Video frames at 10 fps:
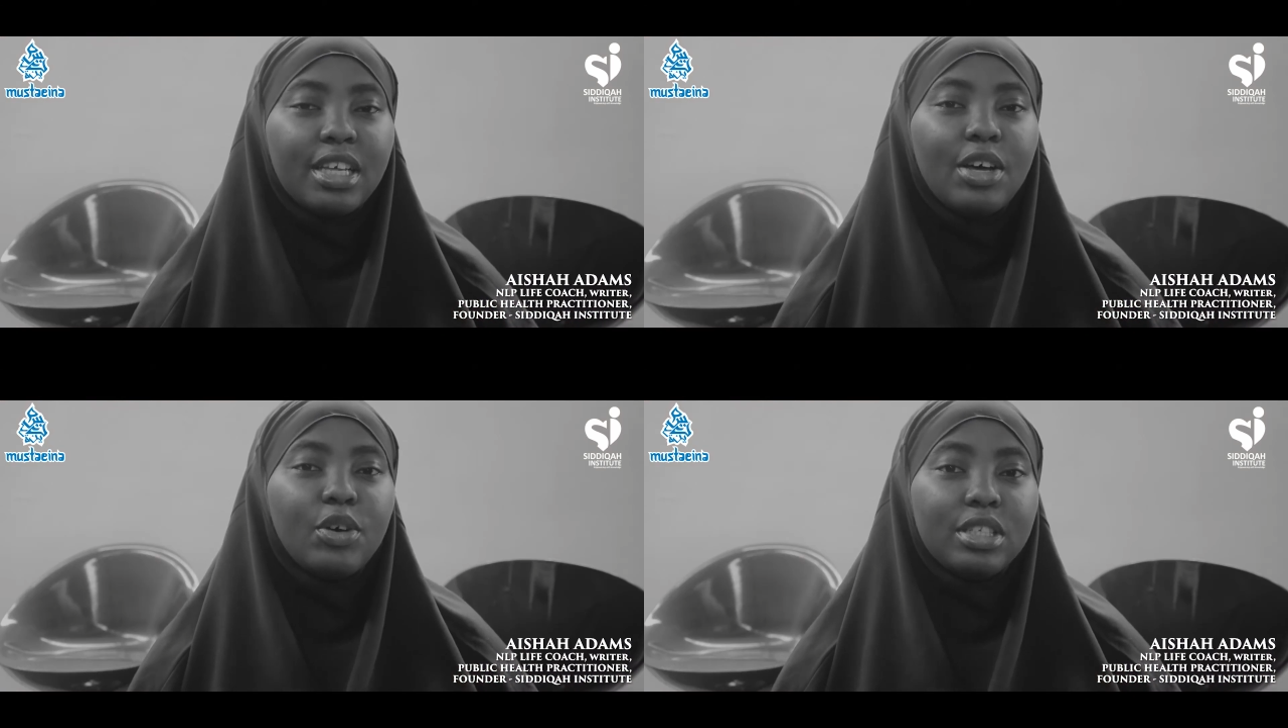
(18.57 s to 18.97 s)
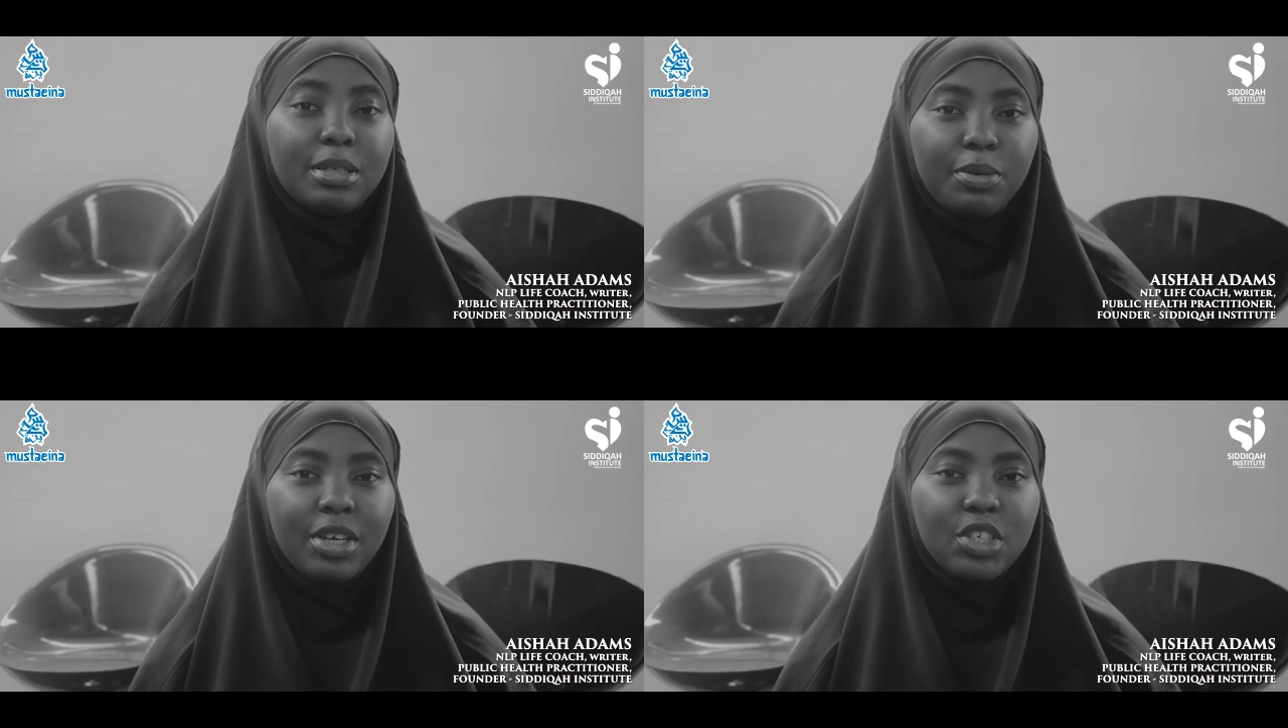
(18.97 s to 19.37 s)
on
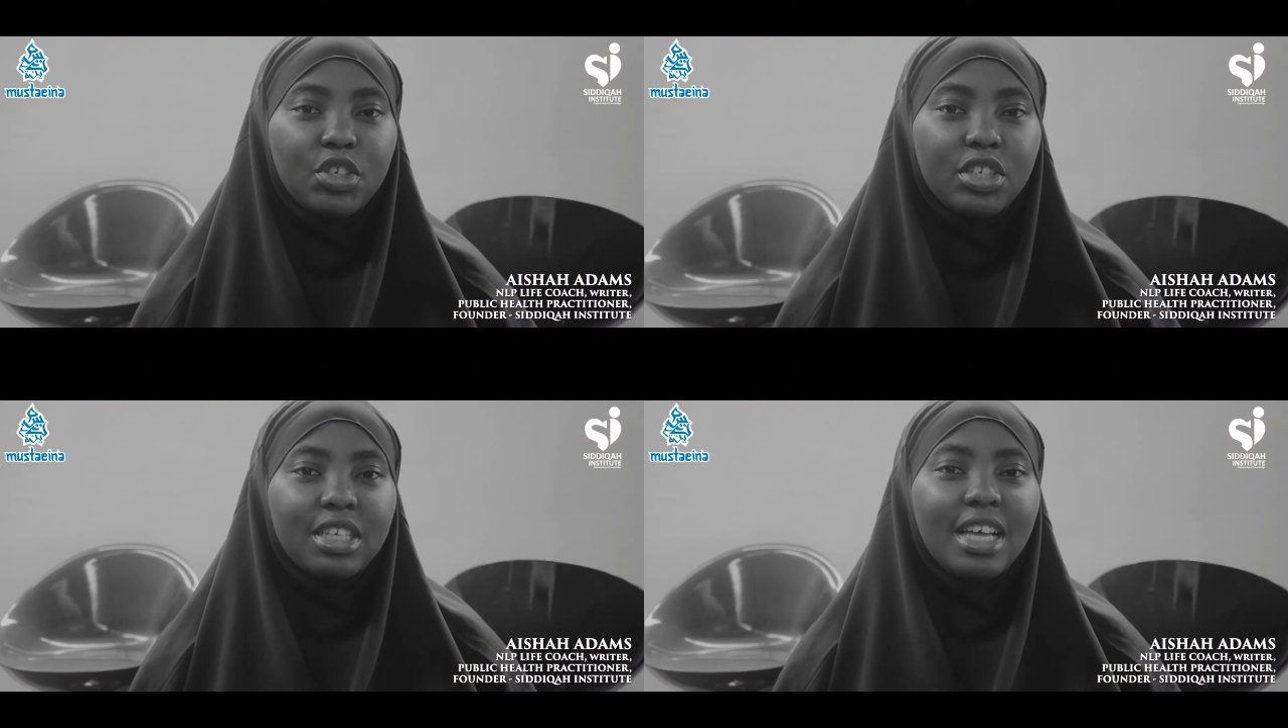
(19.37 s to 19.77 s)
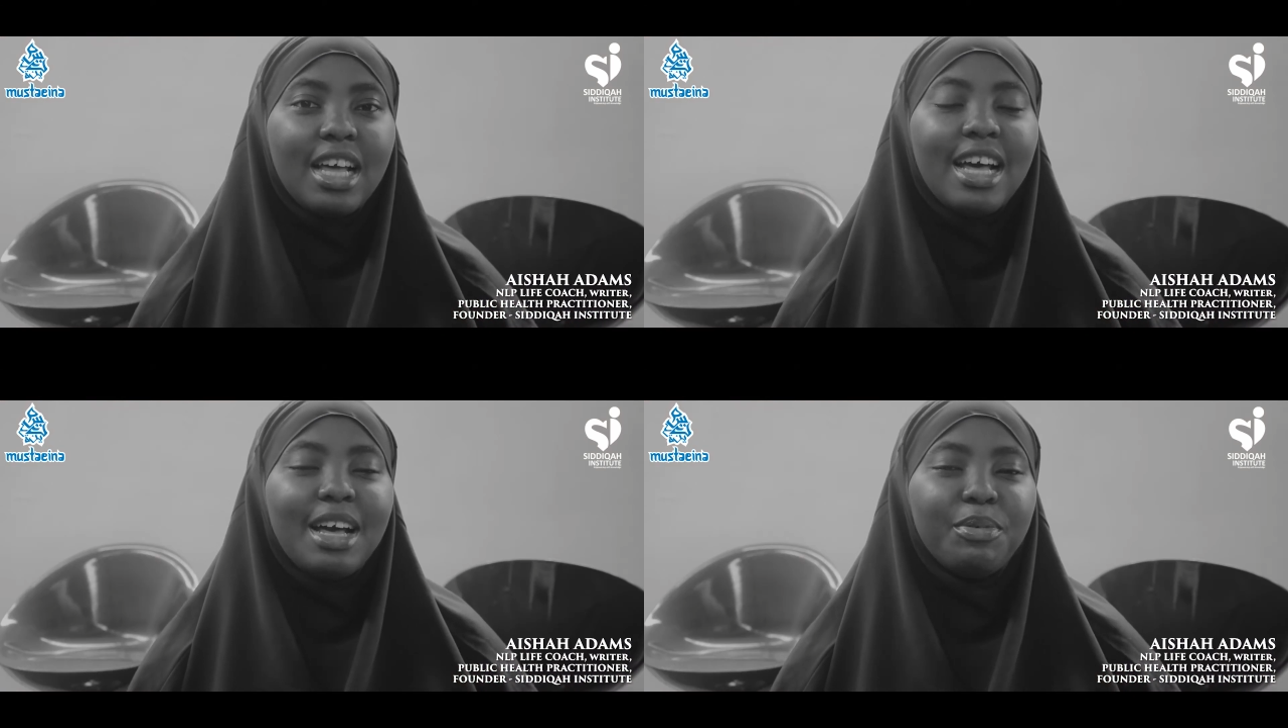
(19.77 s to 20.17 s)
depression
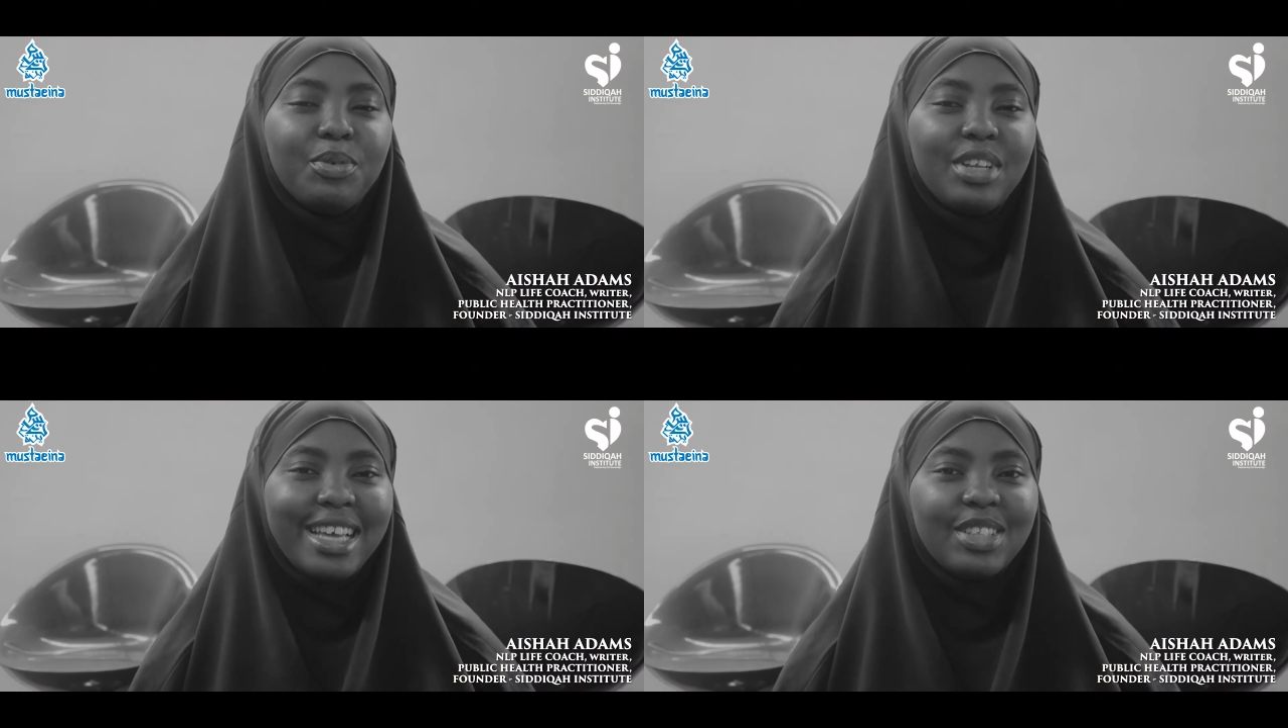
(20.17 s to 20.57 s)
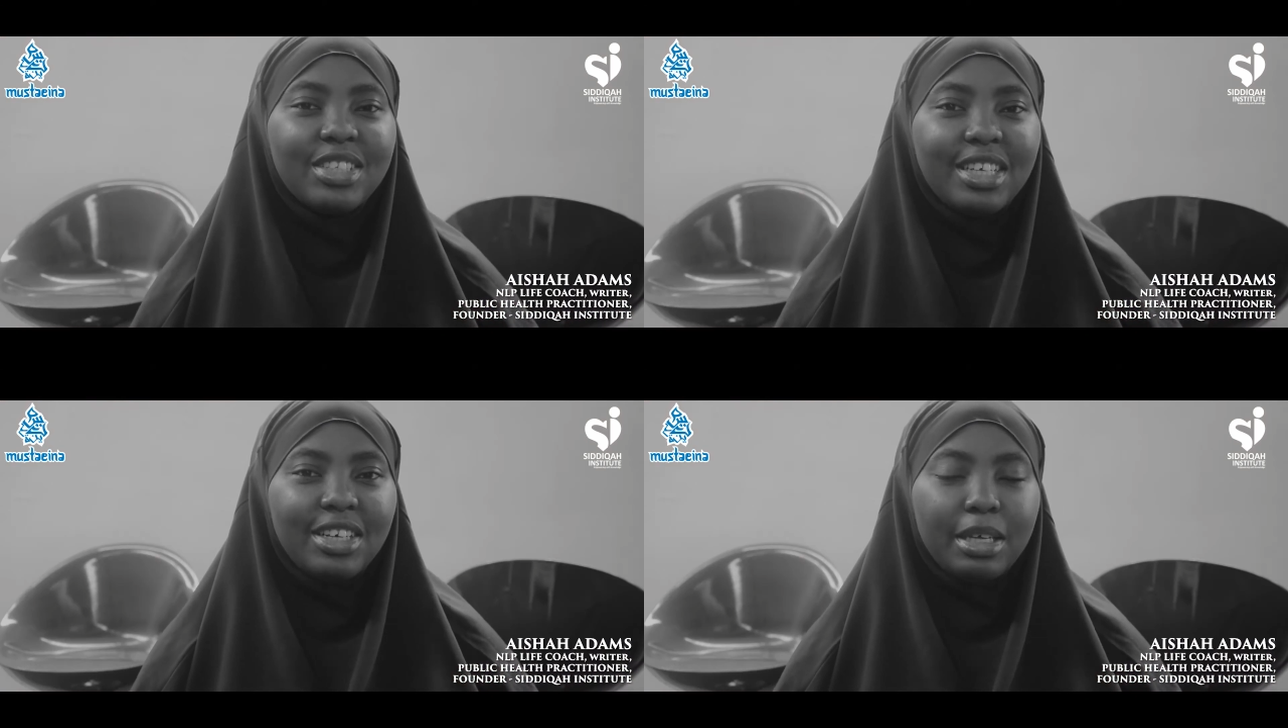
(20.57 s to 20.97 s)
and we'd like
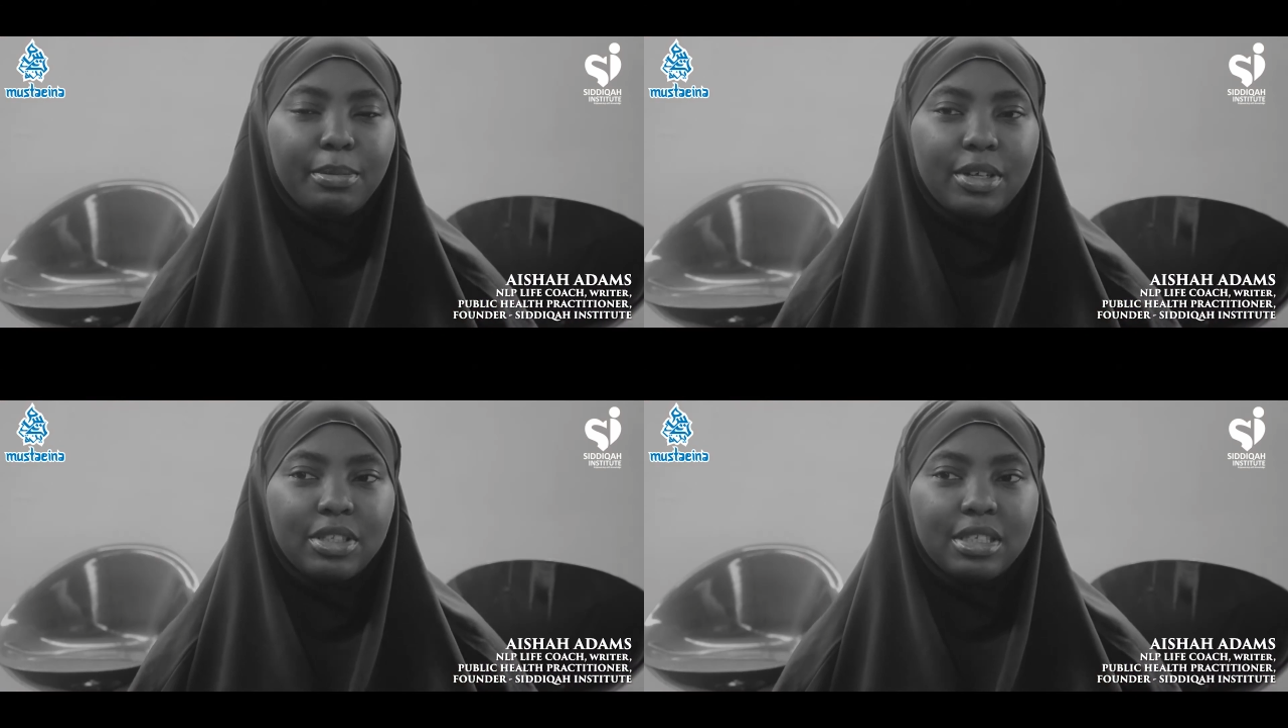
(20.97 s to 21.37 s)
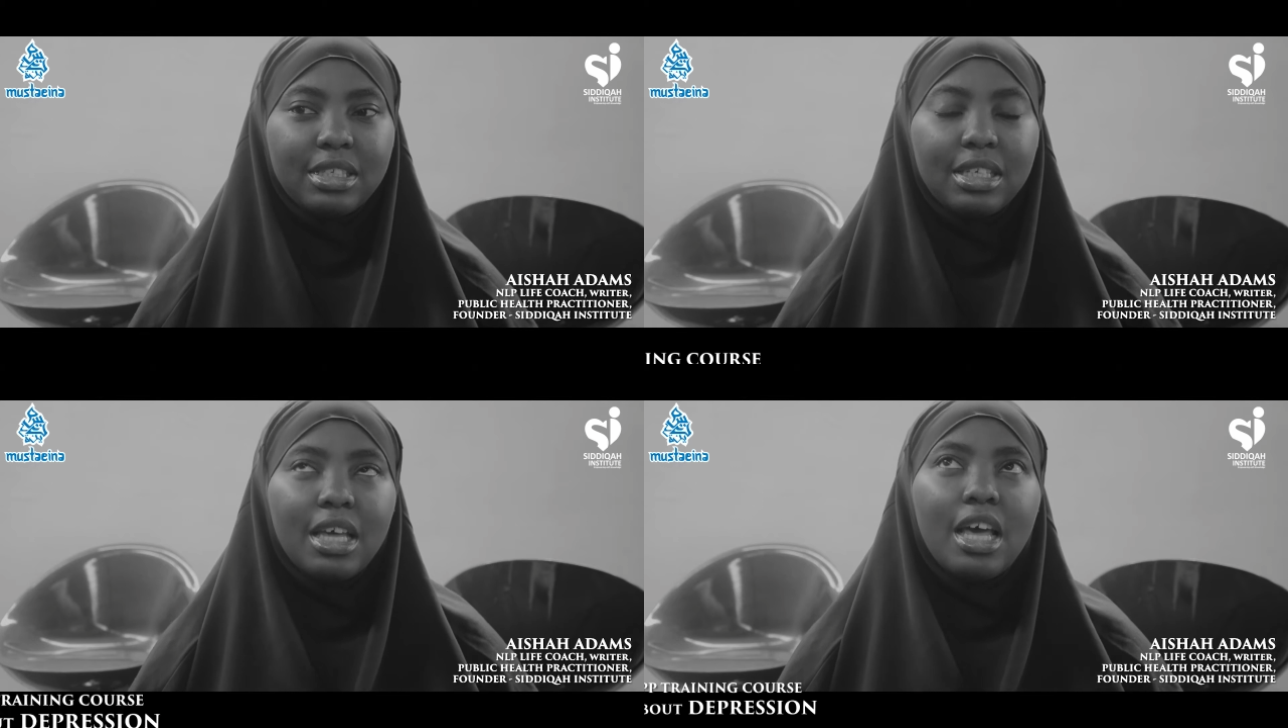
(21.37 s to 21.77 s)
to tell you about it.